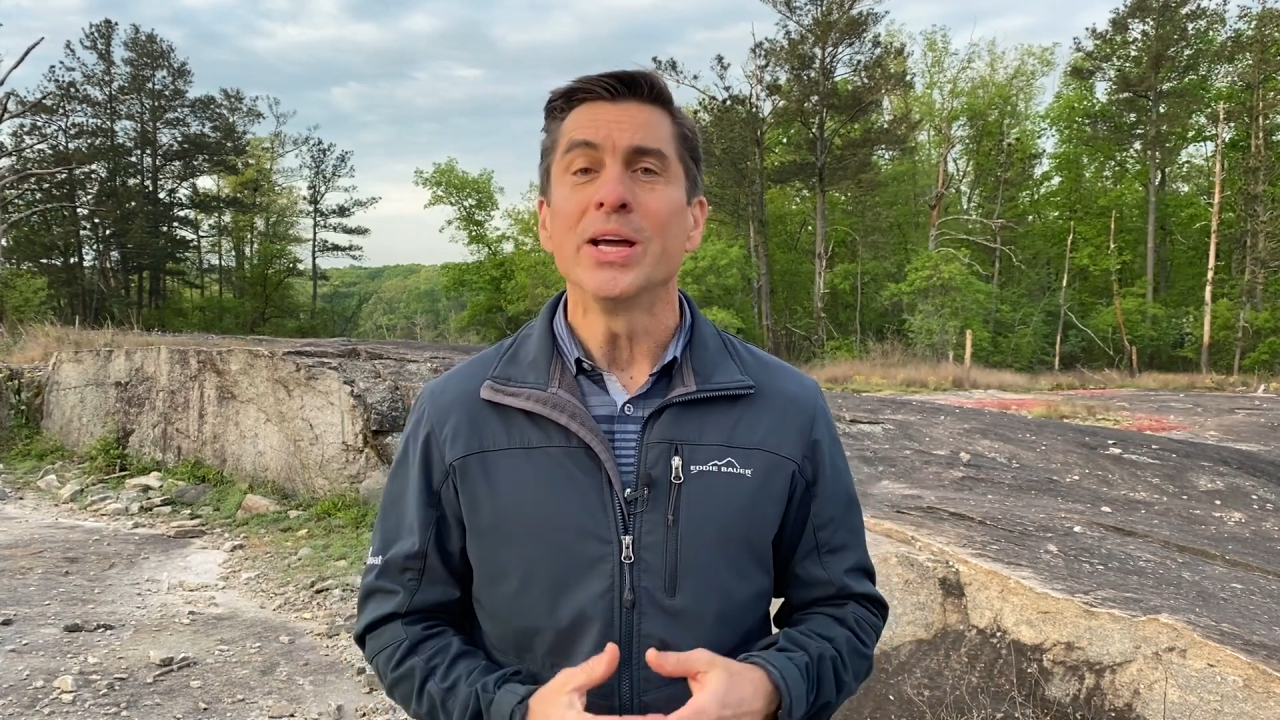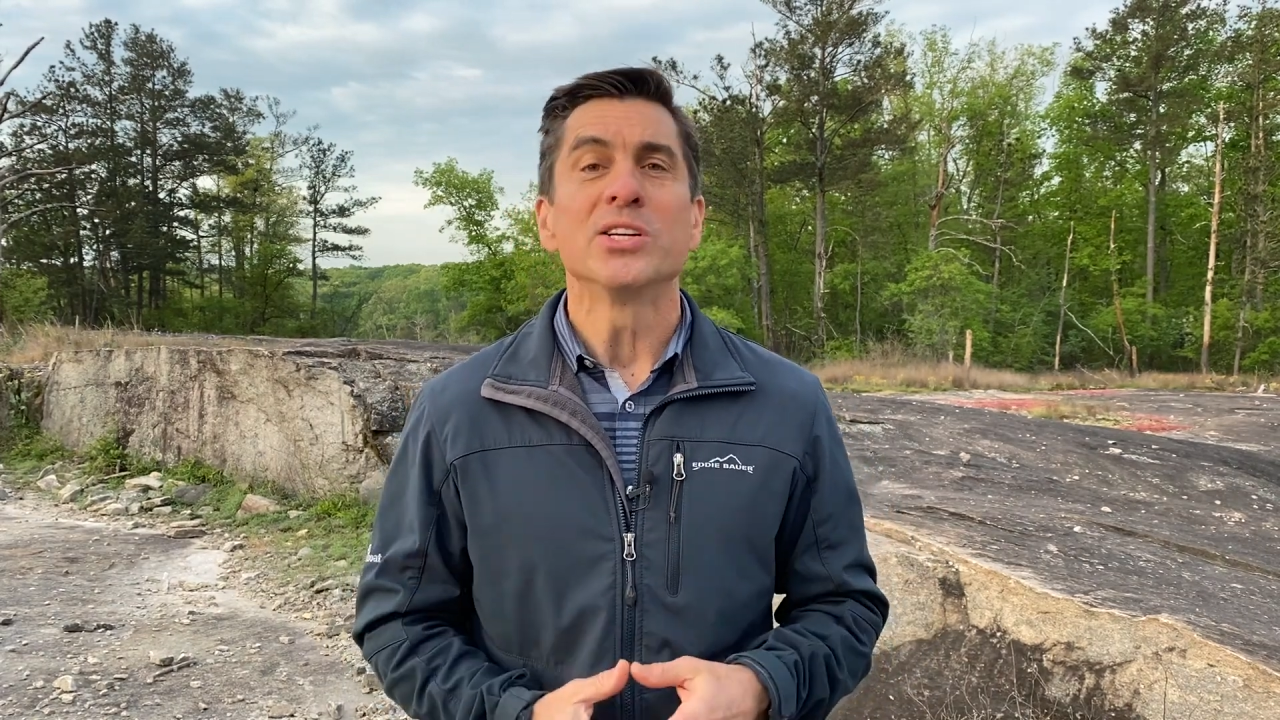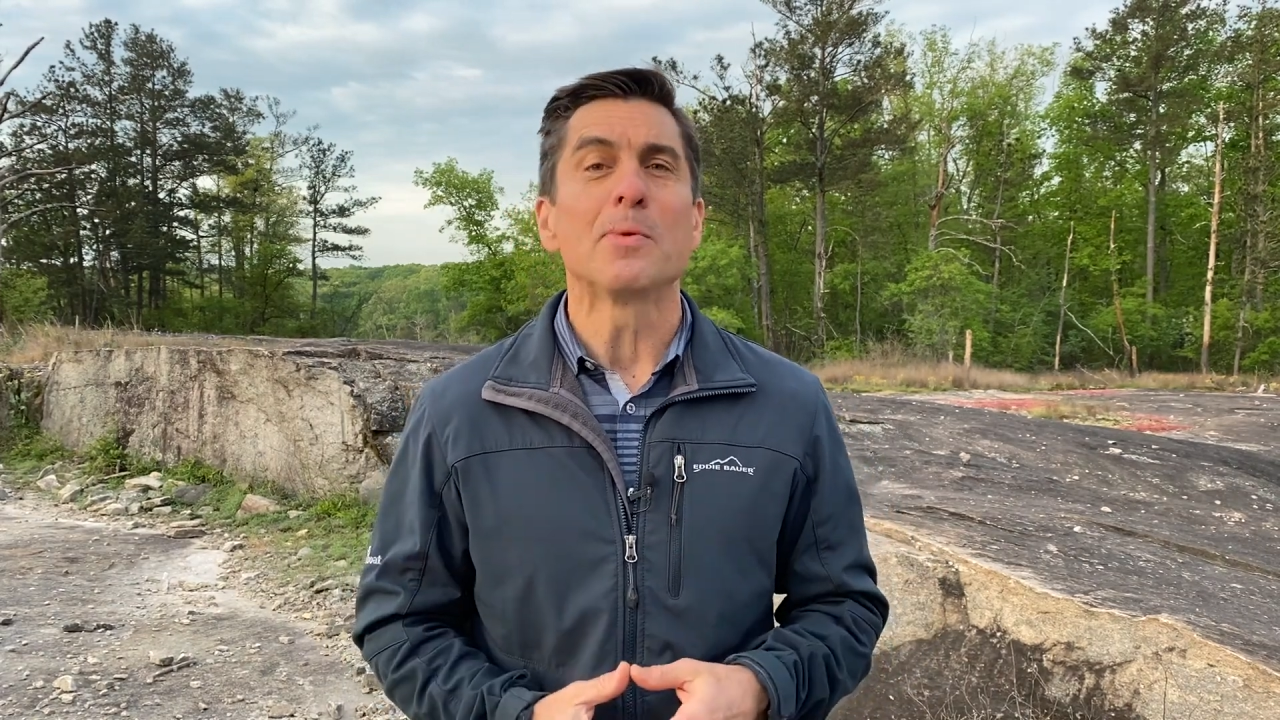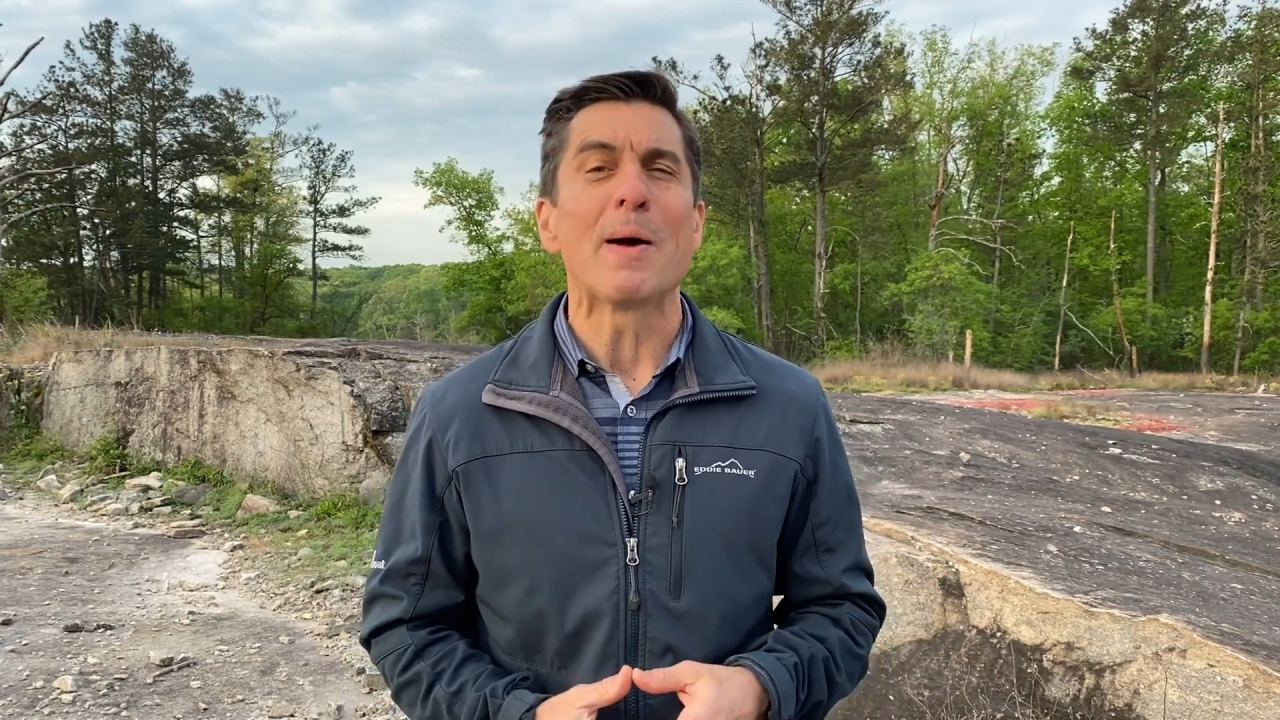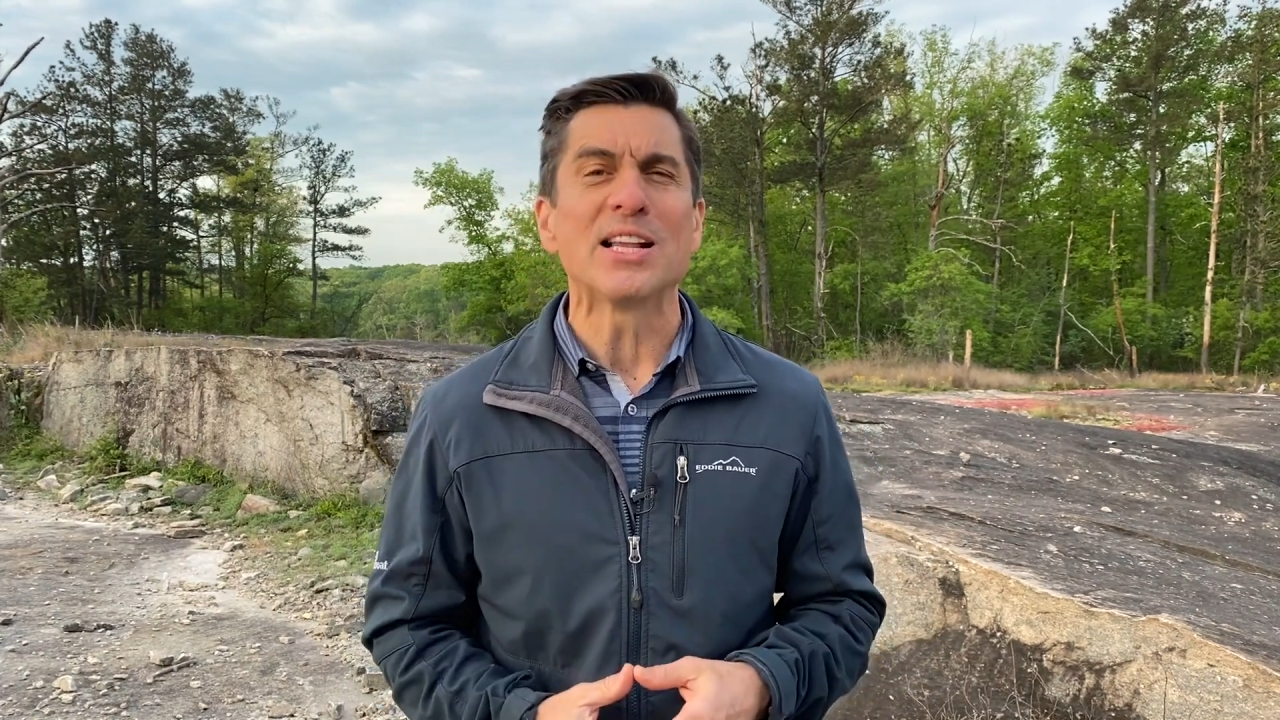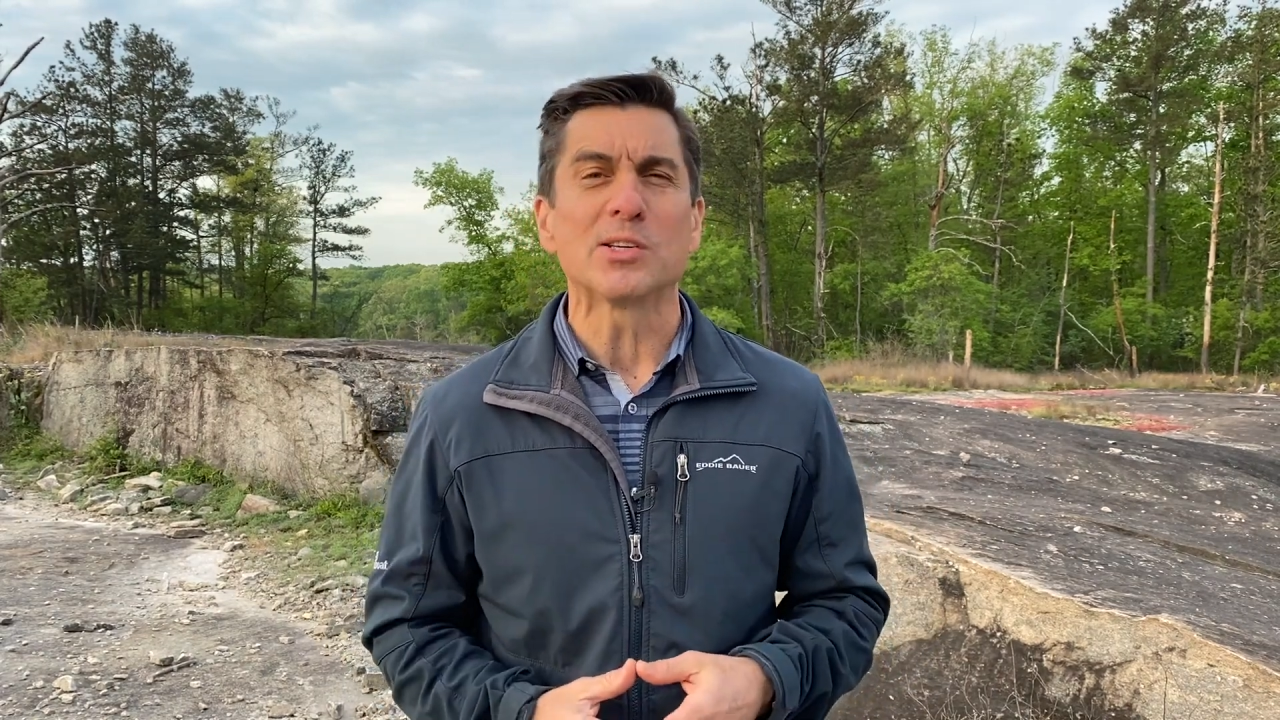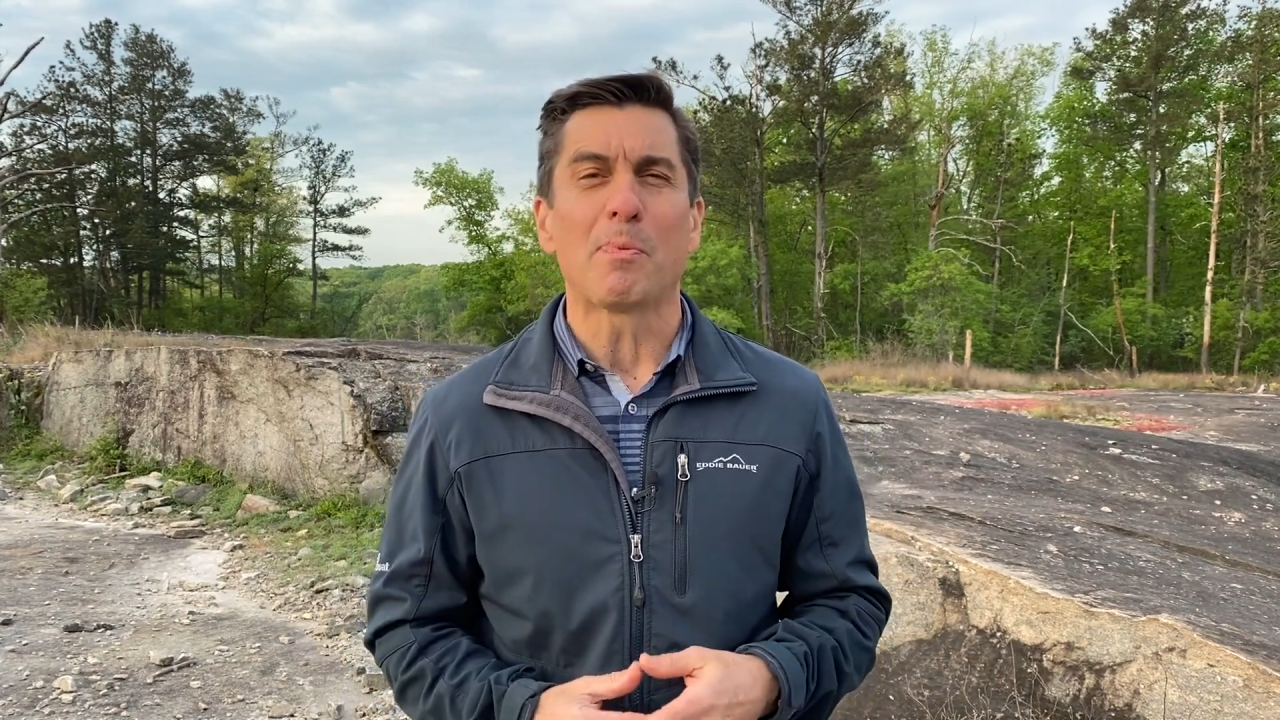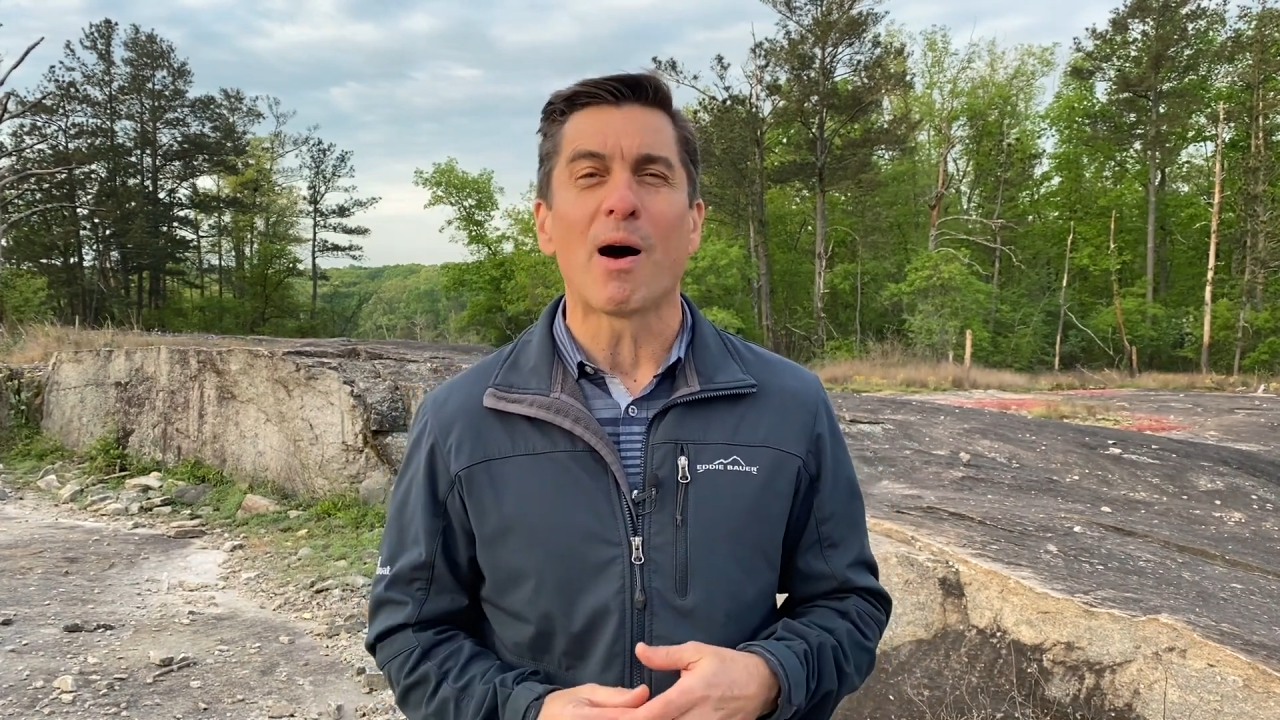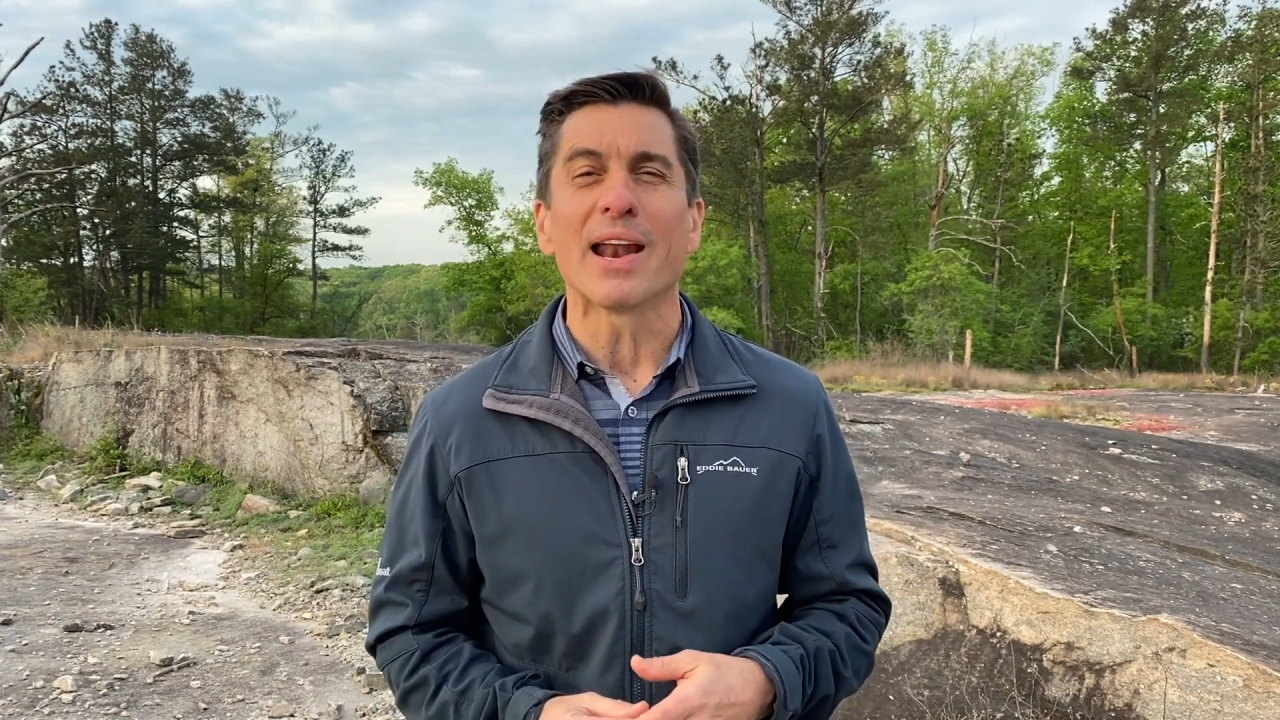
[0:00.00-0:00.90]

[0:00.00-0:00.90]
depends upon